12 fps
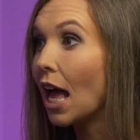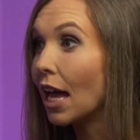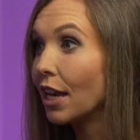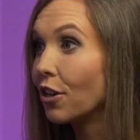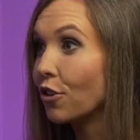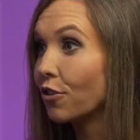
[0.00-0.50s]

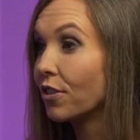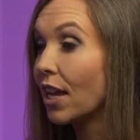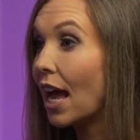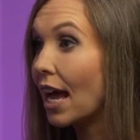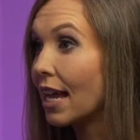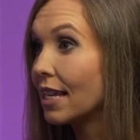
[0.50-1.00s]
your
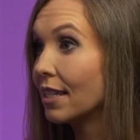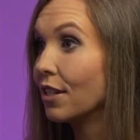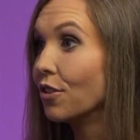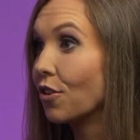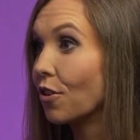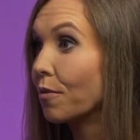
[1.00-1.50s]
size in
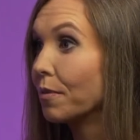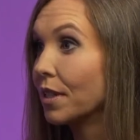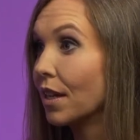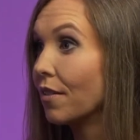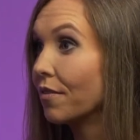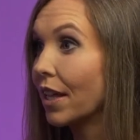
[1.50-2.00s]
terms
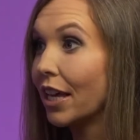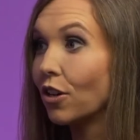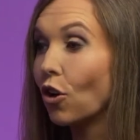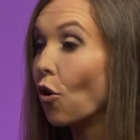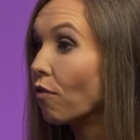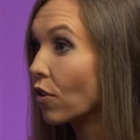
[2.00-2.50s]
of like
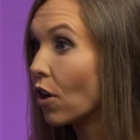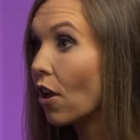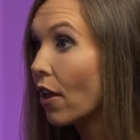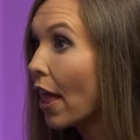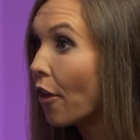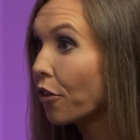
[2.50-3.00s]
overall
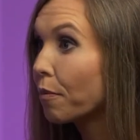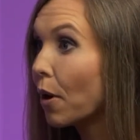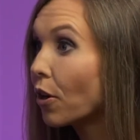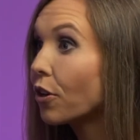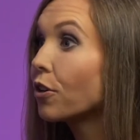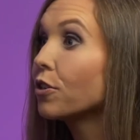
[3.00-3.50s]
health
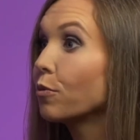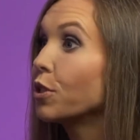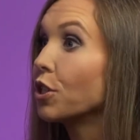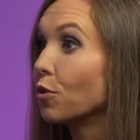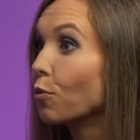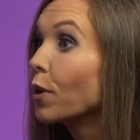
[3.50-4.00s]
markers, which is
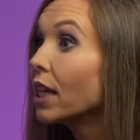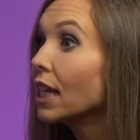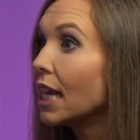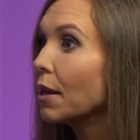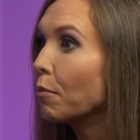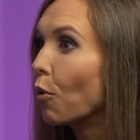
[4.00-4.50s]
really
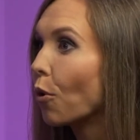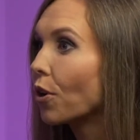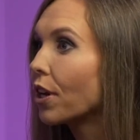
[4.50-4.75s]
important.